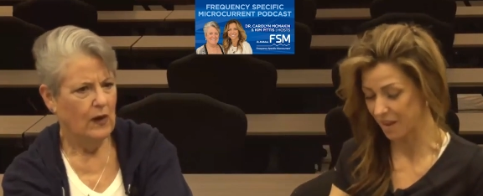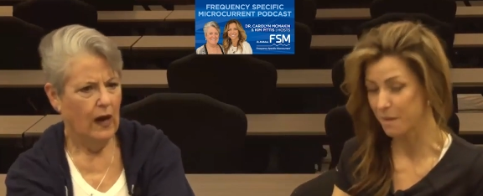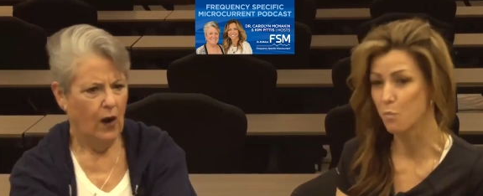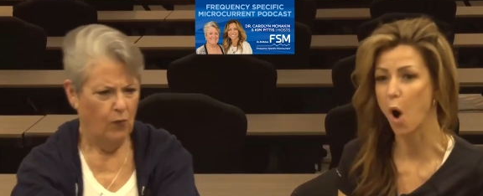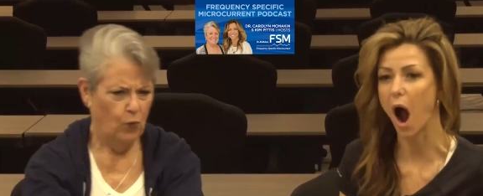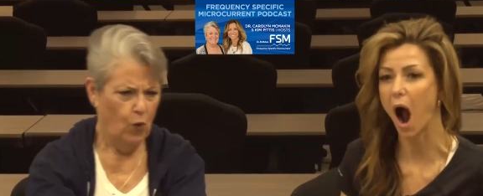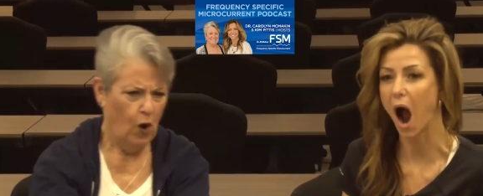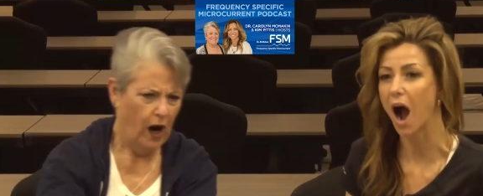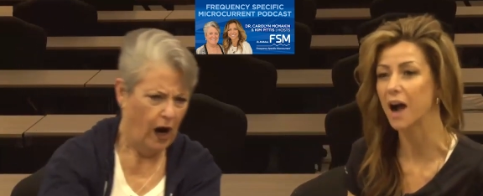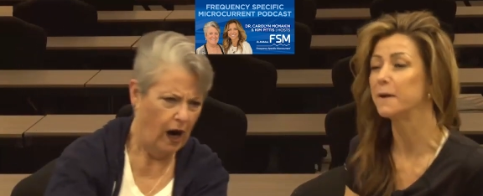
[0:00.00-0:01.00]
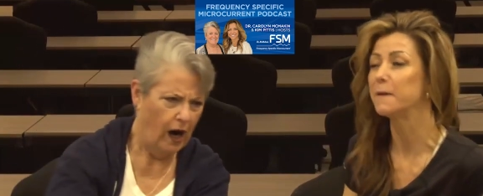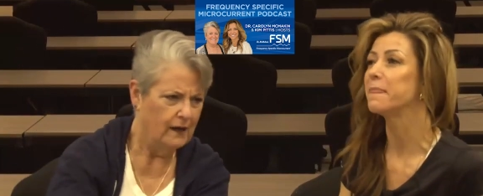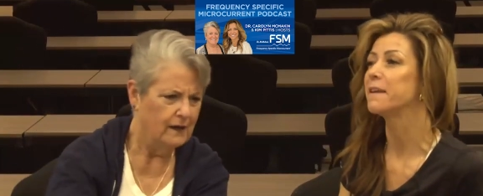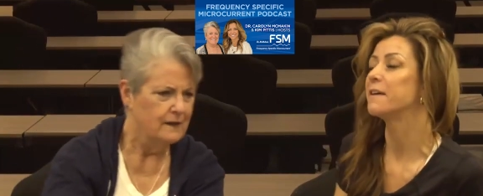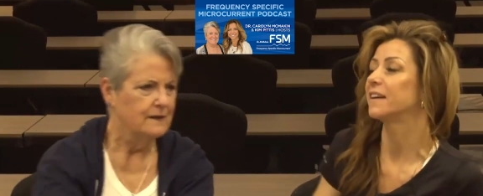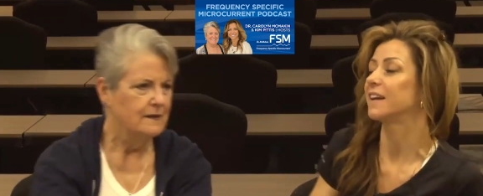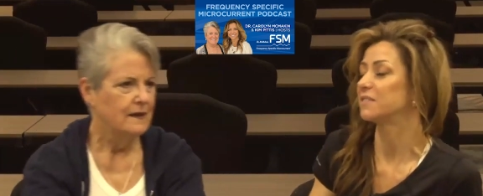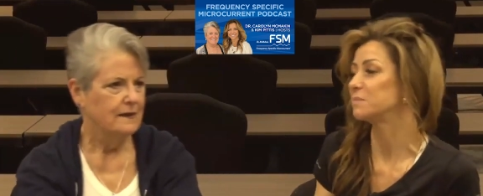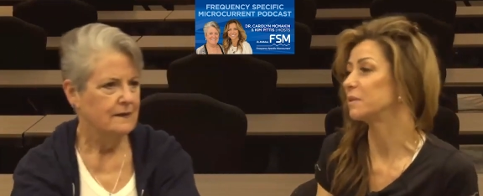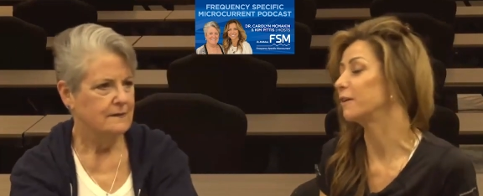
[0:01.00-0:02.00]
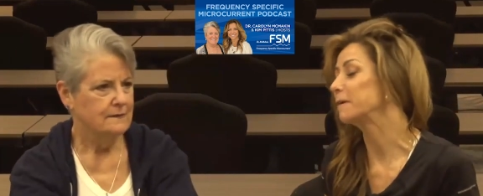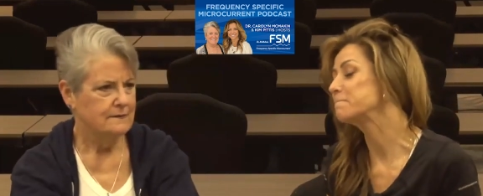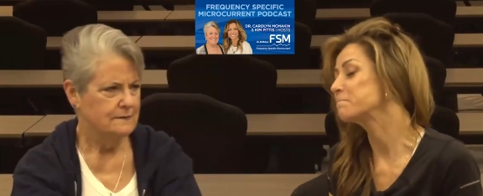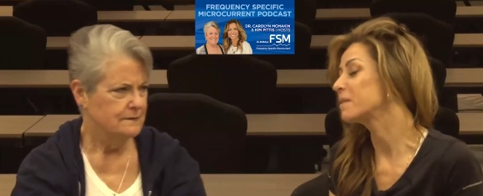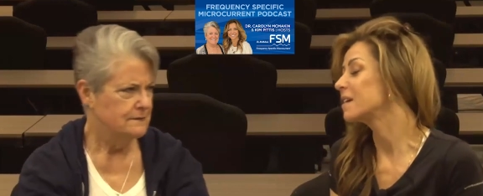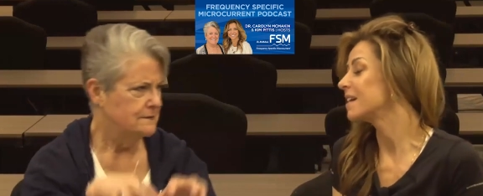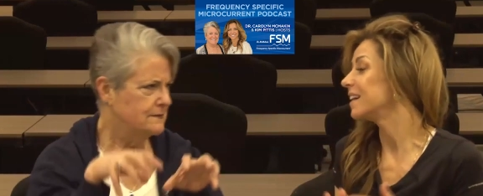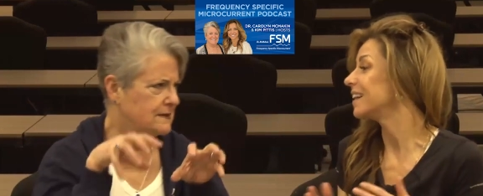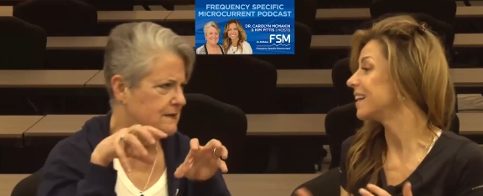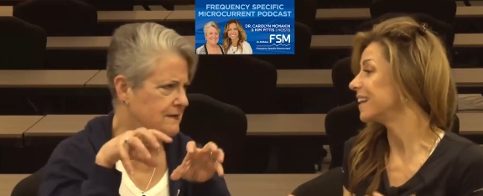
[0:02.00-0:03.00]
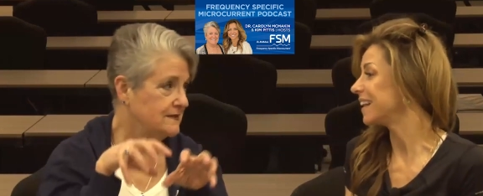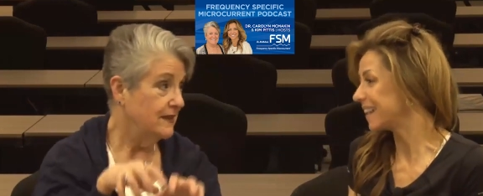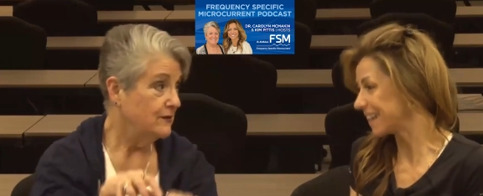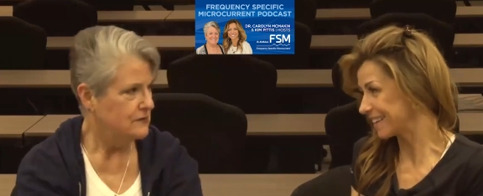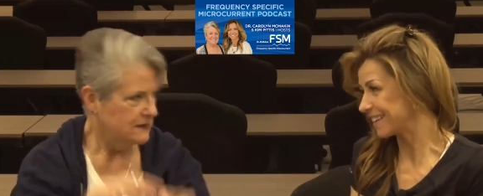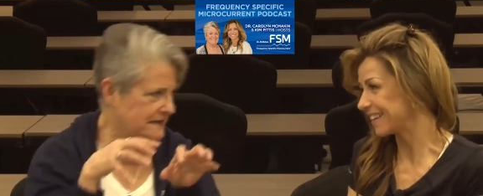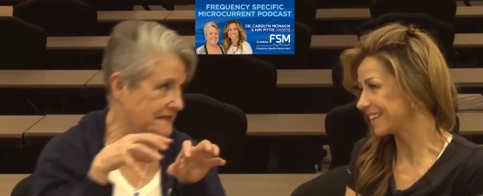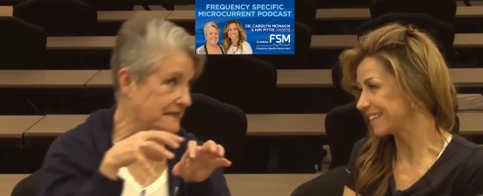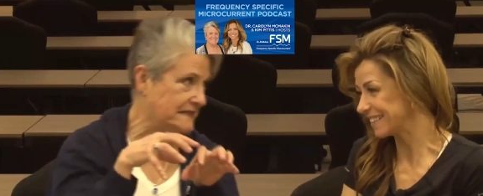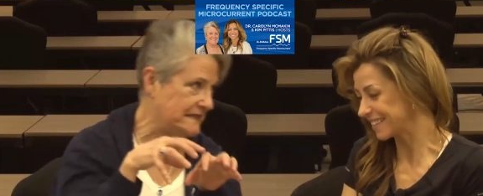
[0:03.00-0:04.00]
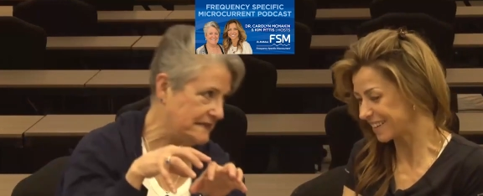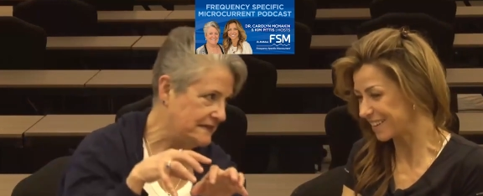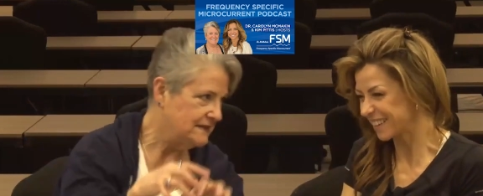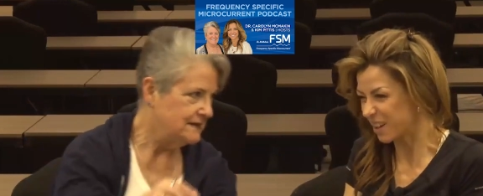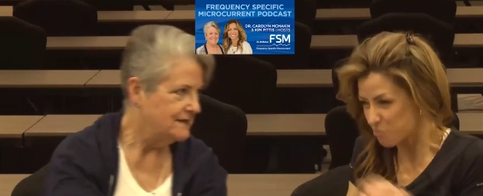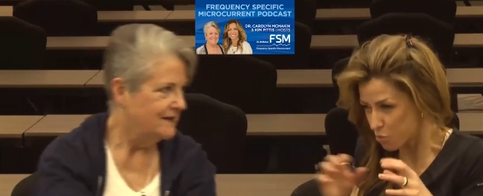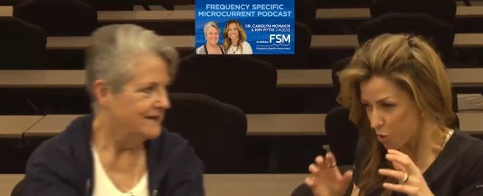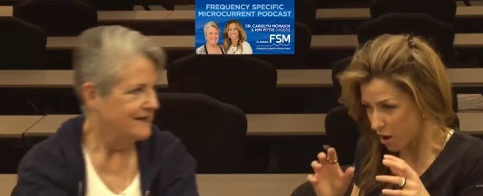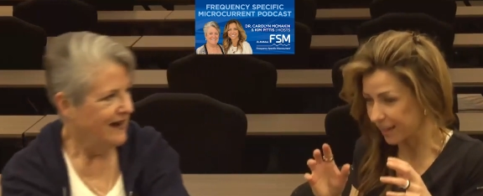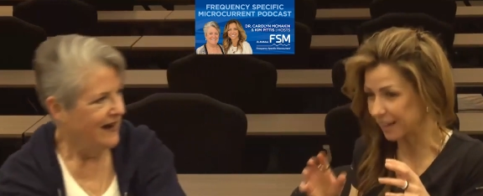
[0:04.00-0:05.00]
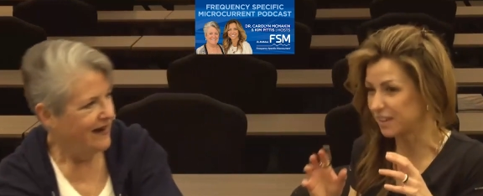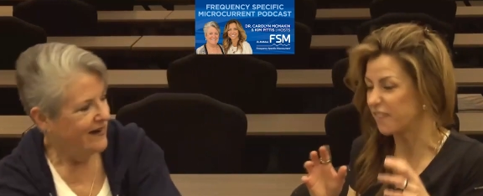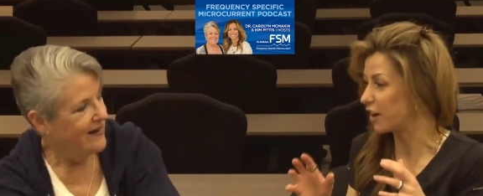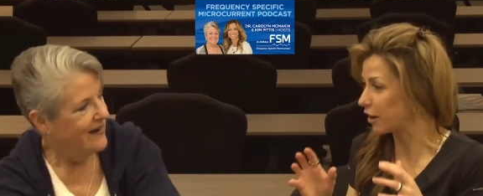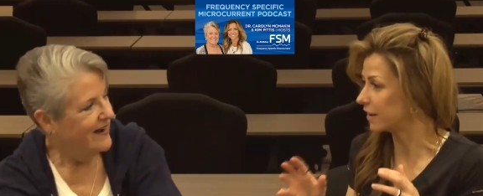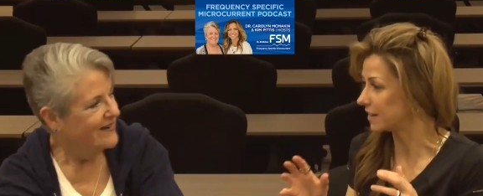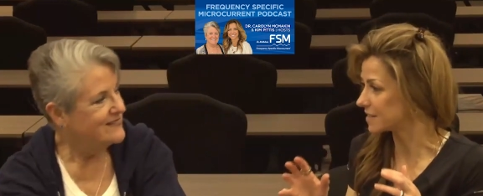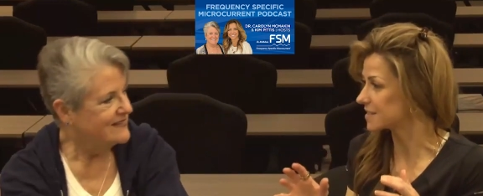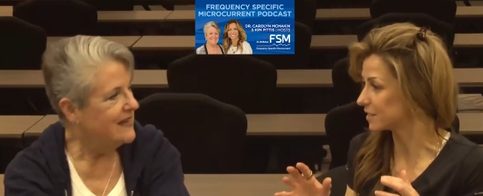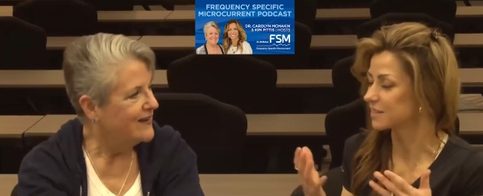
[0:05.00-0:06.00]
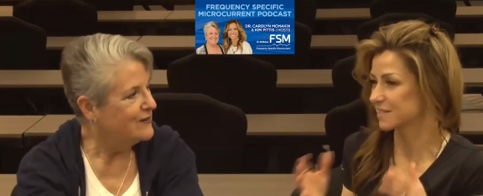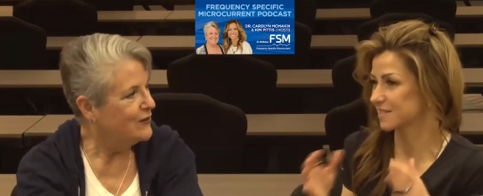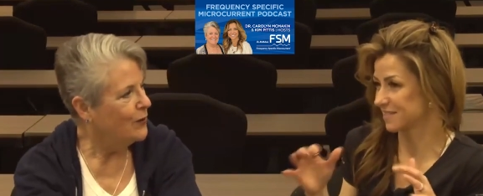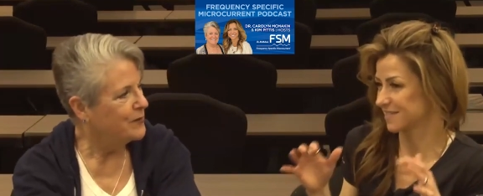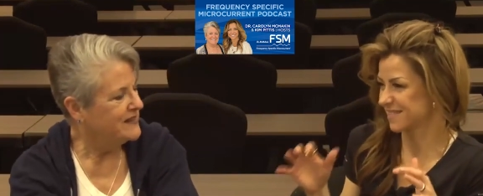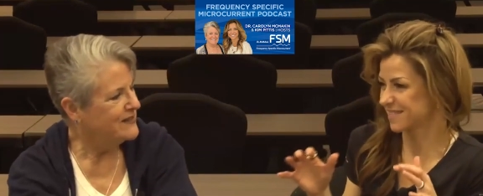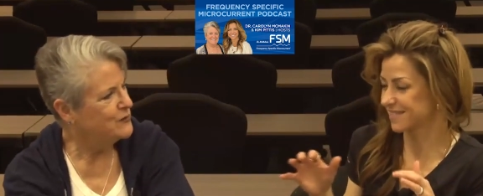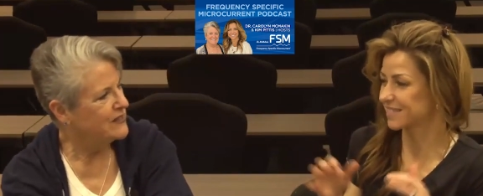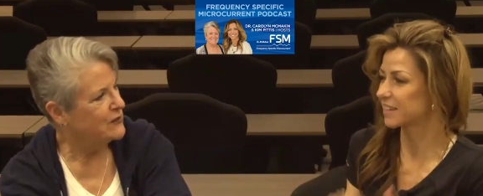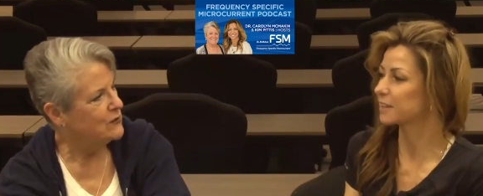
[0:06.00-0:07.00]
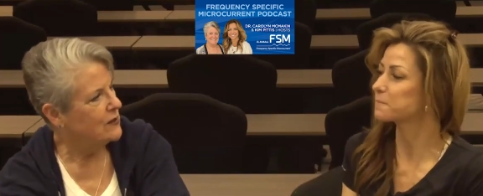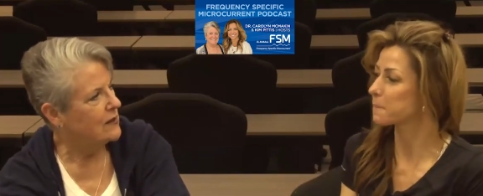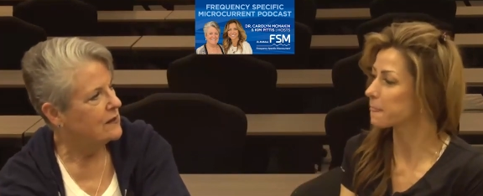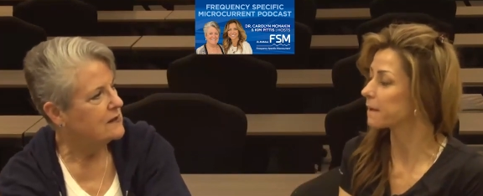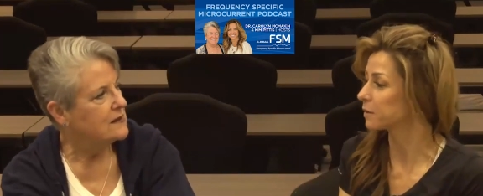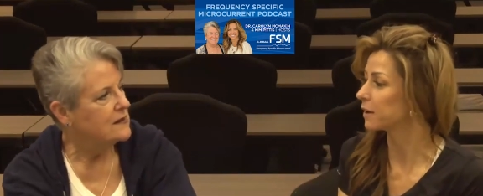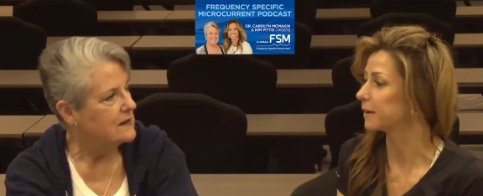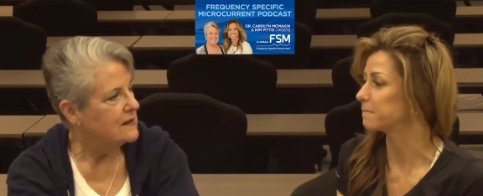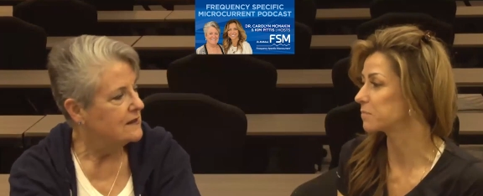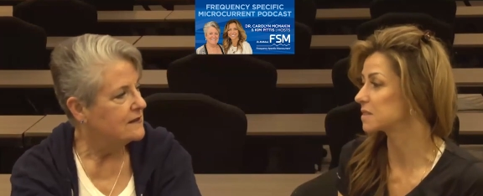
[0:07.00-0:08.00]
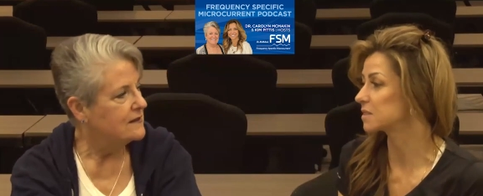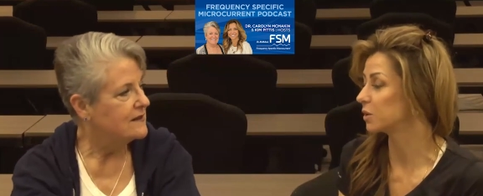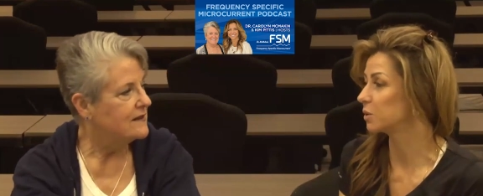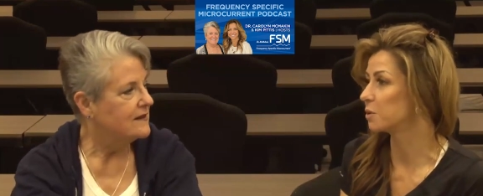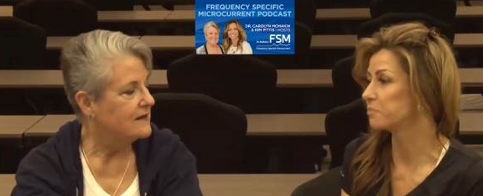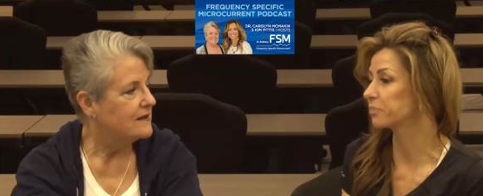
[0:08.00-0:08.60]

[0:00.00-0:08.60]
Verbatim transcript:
Speaker 1: MWAHA. you have to be there. Sounded yeah, more, like nefarious. Yeah,
Speaker 2: no, but that's really cool.
Speaker 1: Right. So